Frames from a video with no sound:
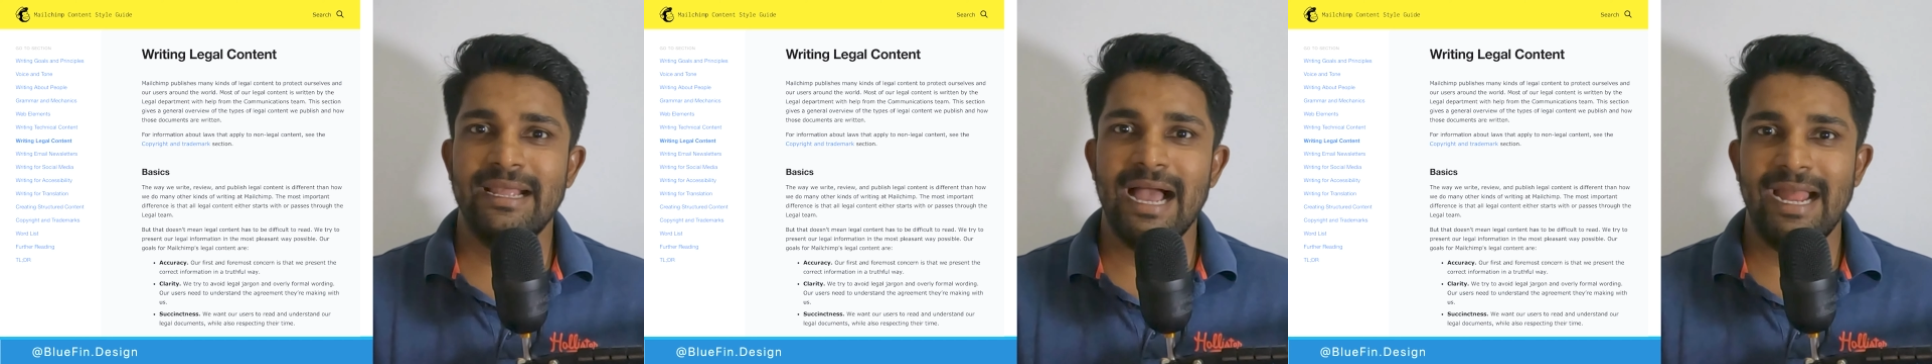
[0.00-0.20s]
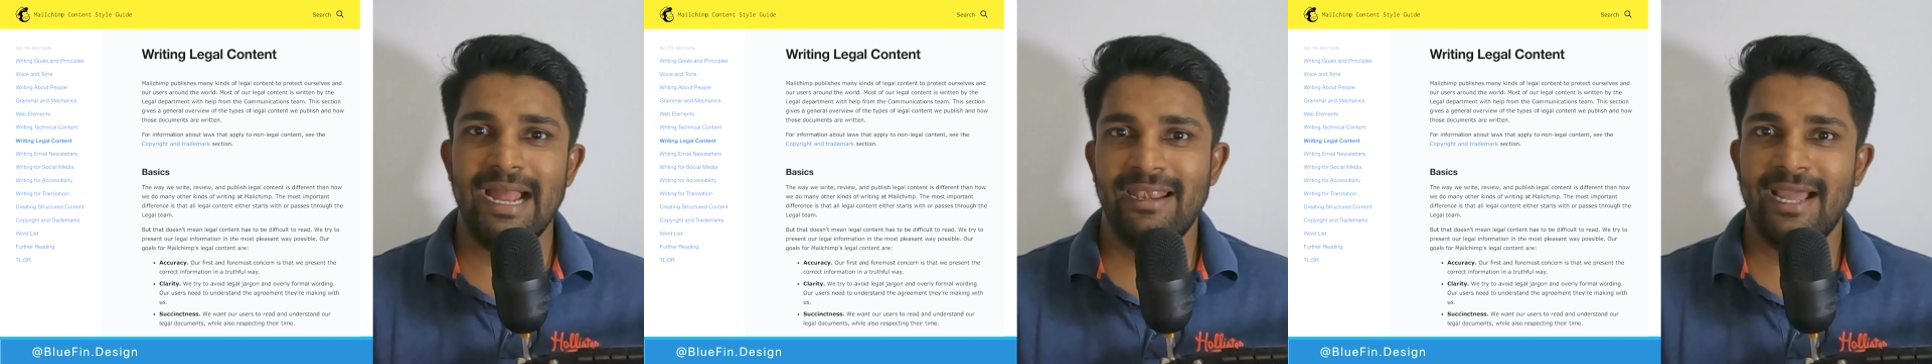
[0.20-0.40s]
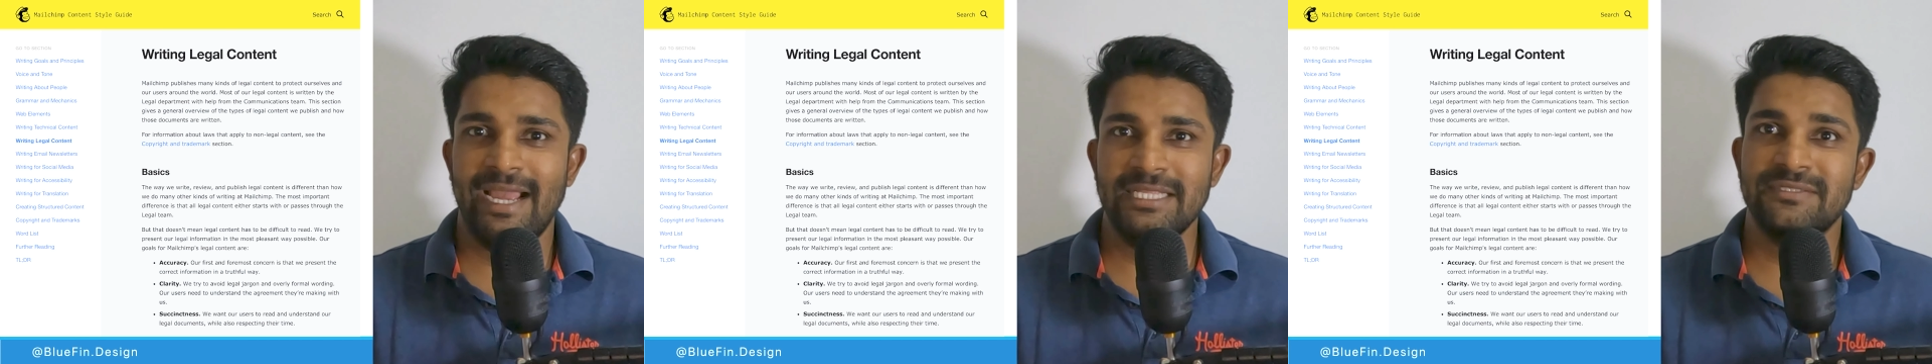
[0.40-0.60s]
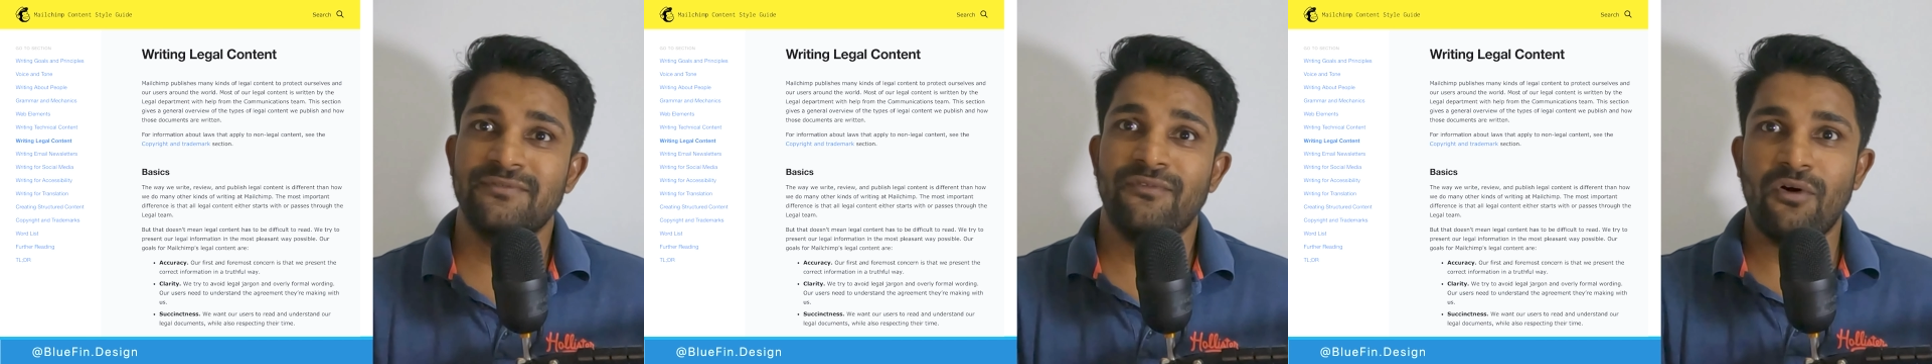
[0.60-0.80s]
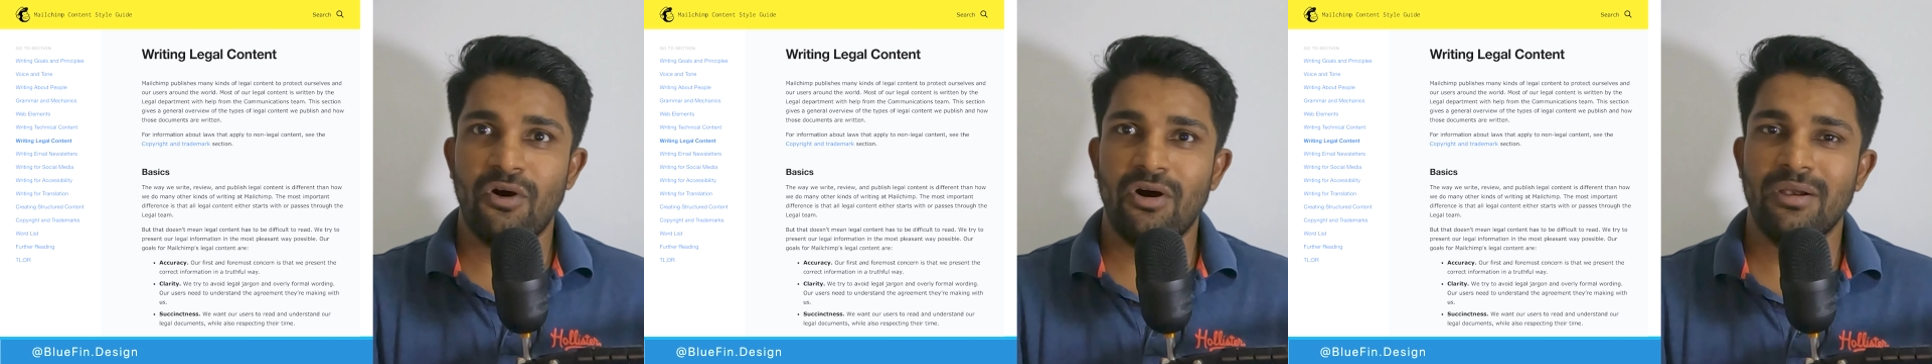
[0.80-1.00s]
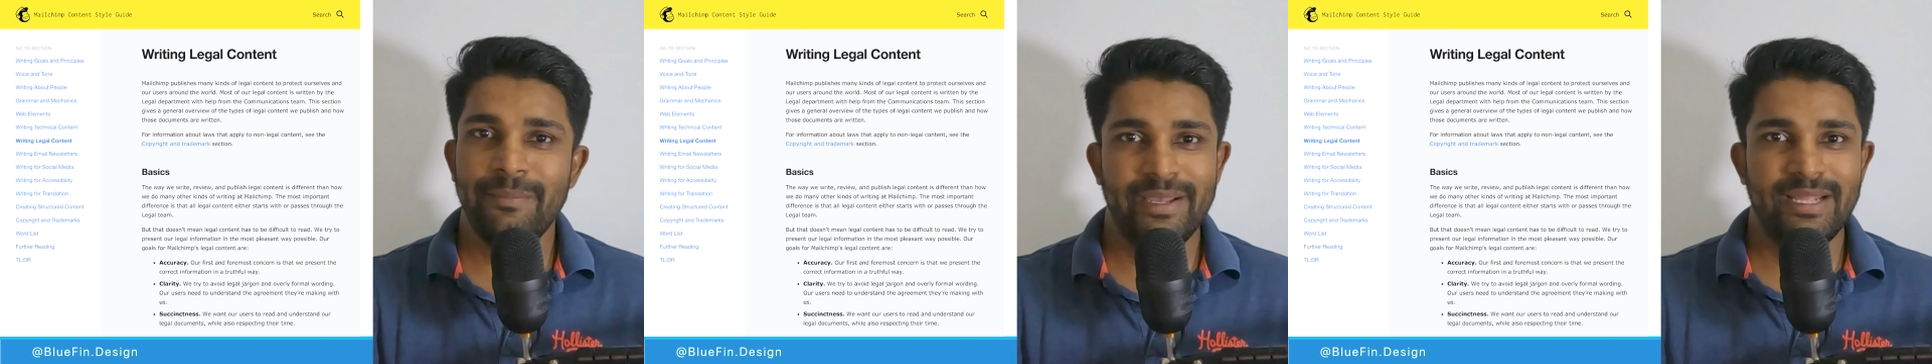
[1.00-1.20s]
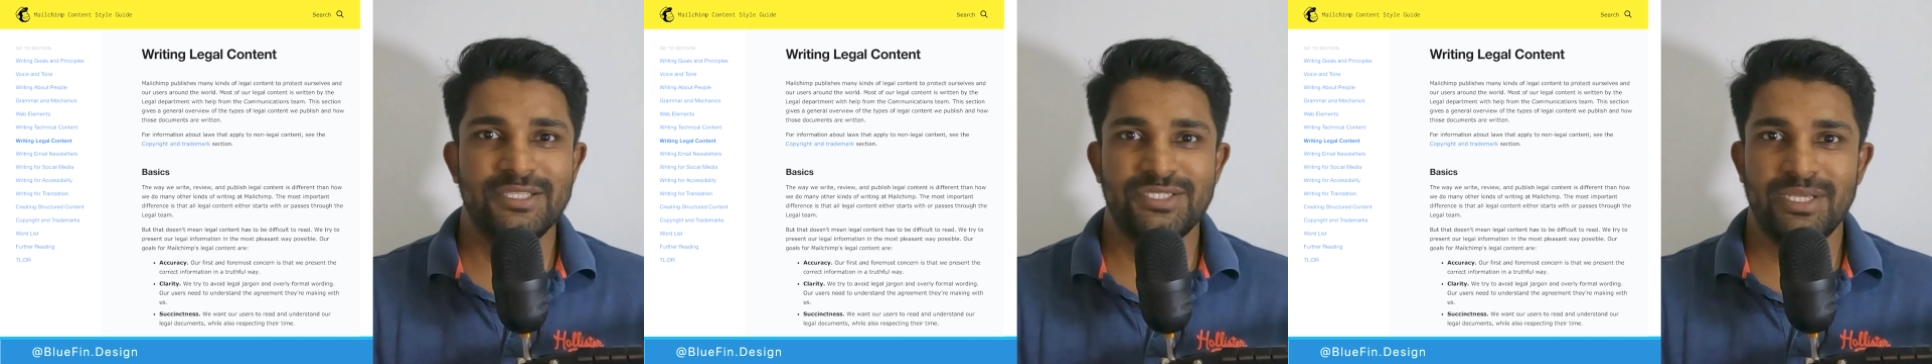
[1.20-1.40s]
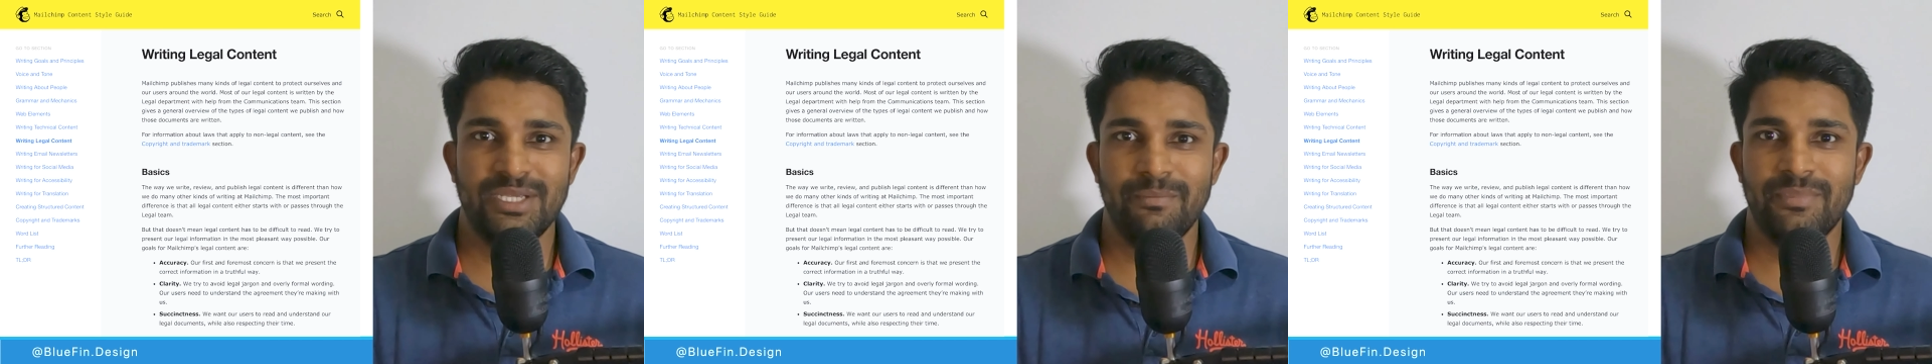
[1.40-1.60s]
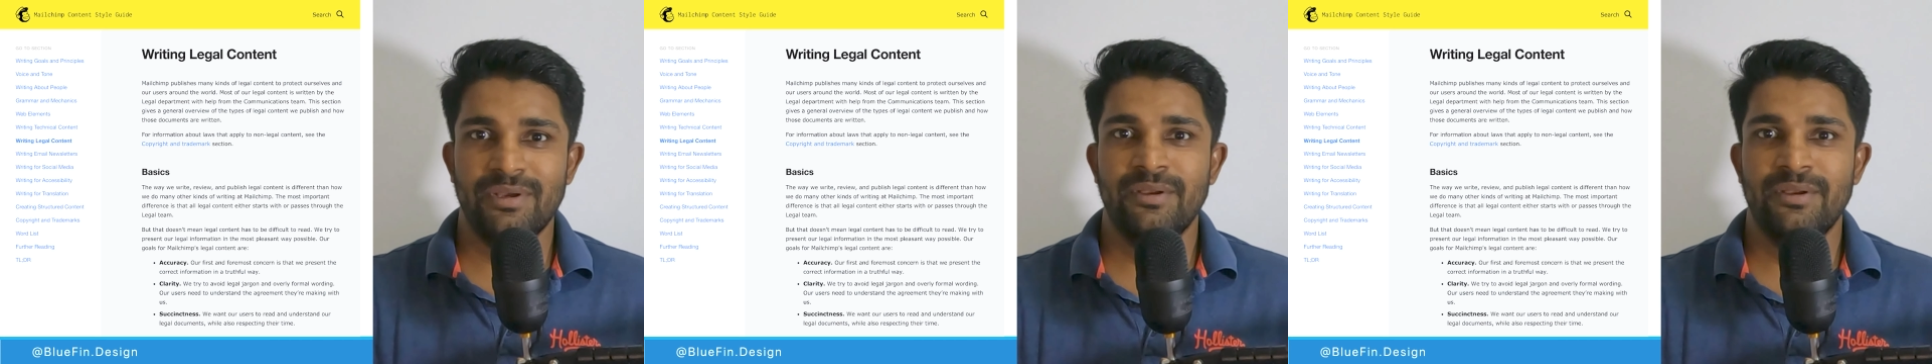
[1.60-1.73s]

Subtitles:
guidelines for MailChimp.